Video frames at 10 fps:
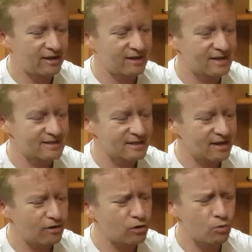There's,
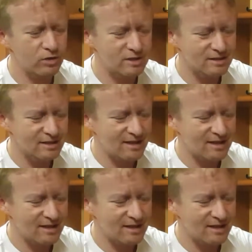like all these